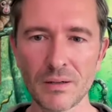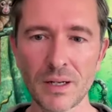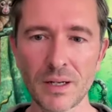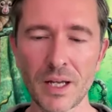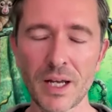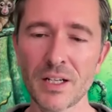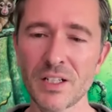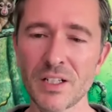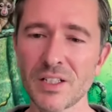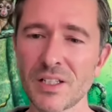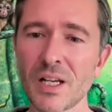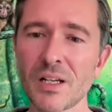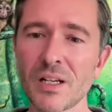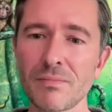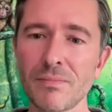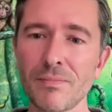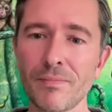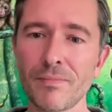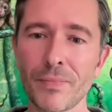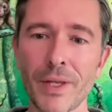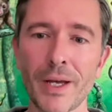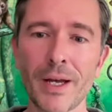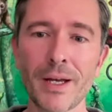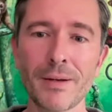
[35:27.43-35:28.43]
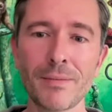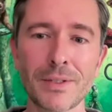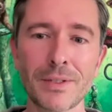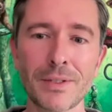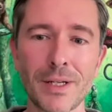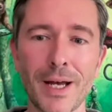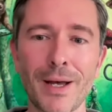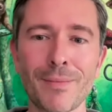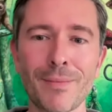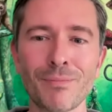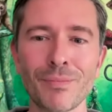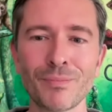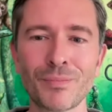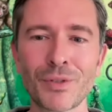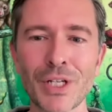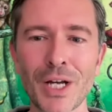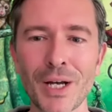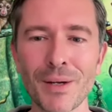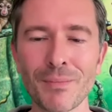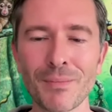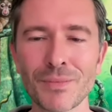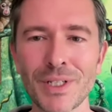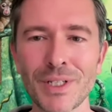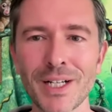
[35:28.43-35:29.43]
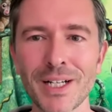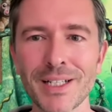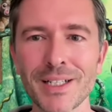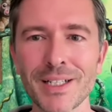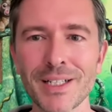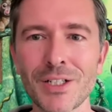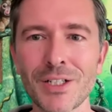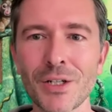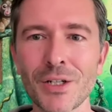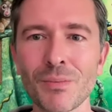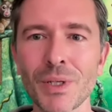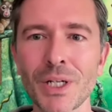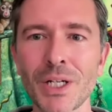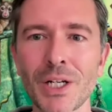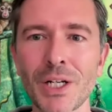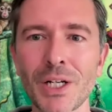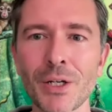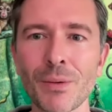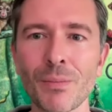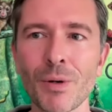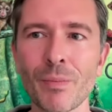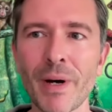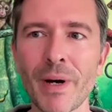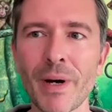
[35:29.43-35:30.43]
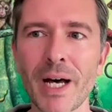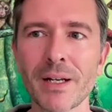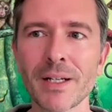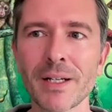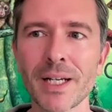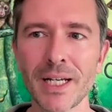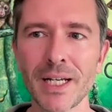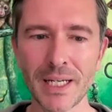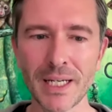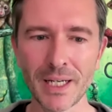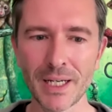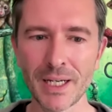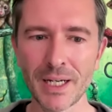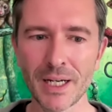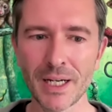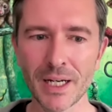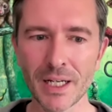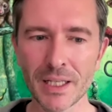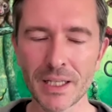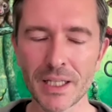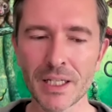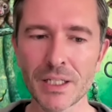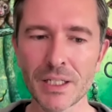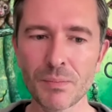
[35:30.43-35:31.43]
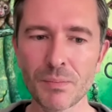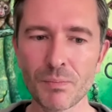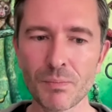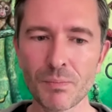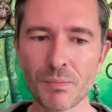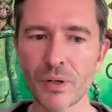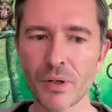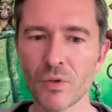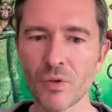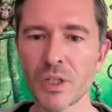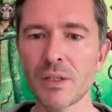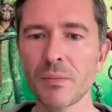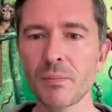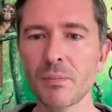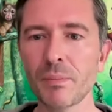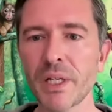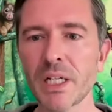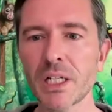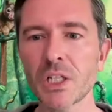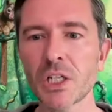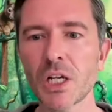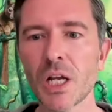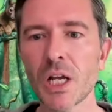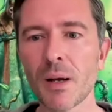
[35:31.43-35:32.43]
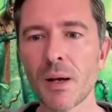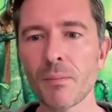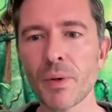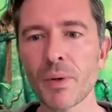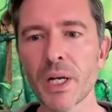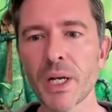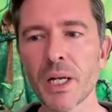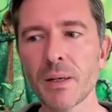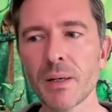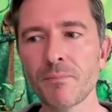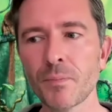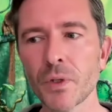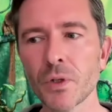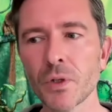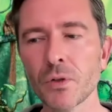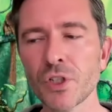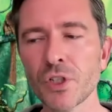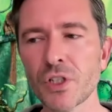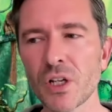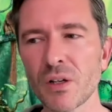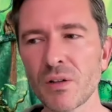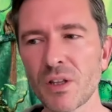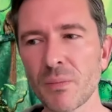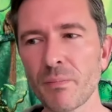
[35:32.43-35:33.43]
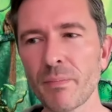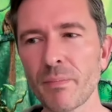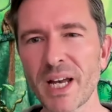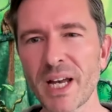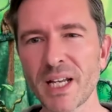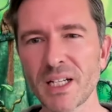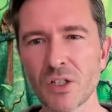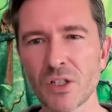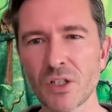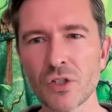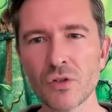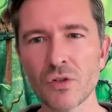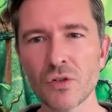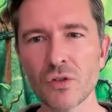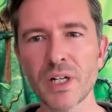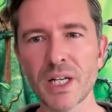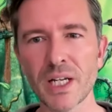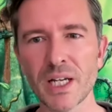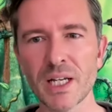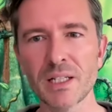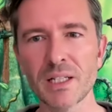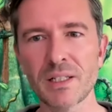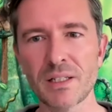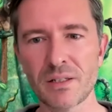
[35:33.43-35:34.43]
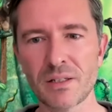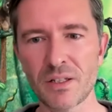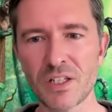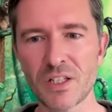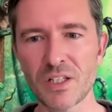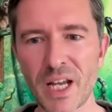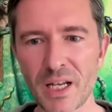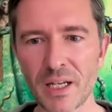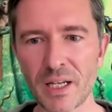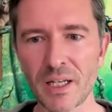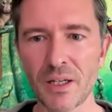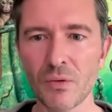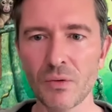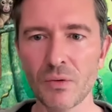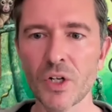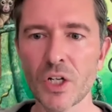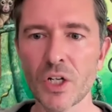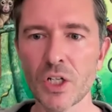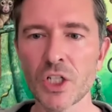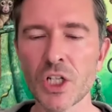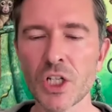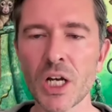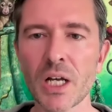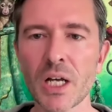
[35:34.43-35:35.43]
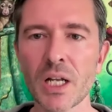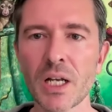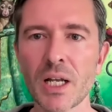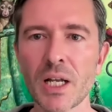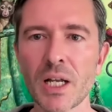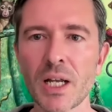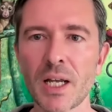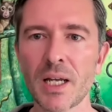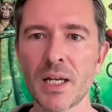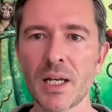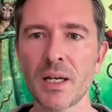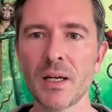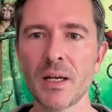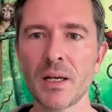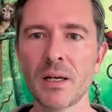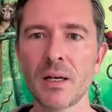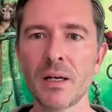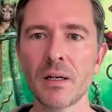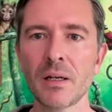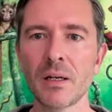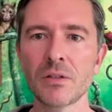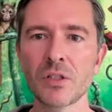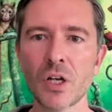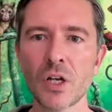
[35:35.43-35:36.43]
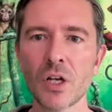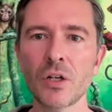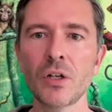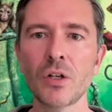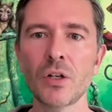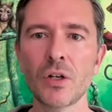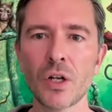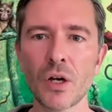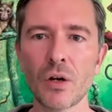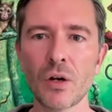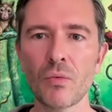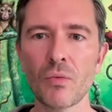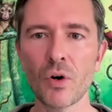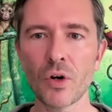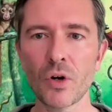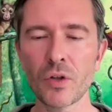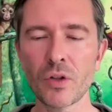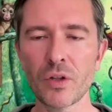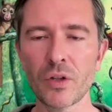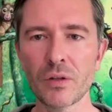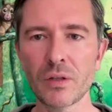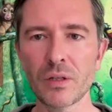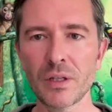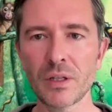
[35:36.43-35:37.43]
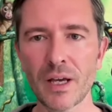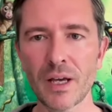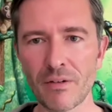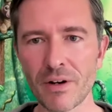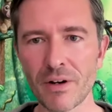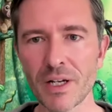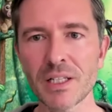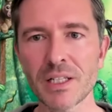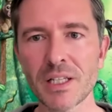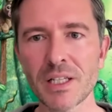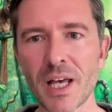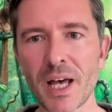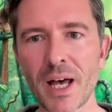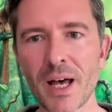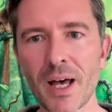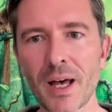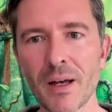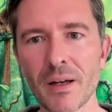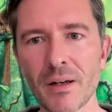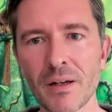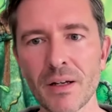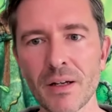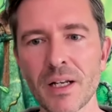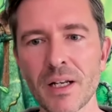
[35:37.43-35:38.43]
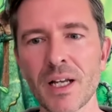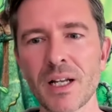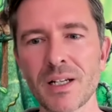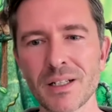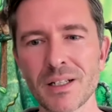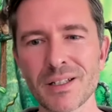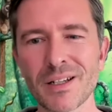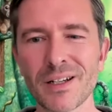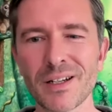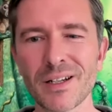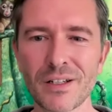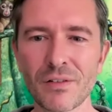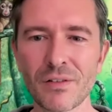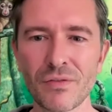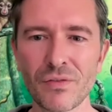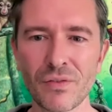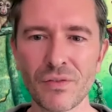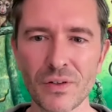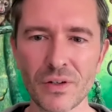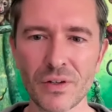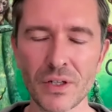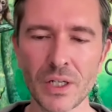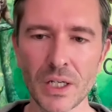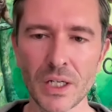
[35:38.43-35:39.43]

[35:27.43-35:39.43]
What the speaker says: Like, because I'm kind of doom and gloom about it at this point with the bleaching, but also the main story is to take you on a journey so you know what there is there, and then it's kind of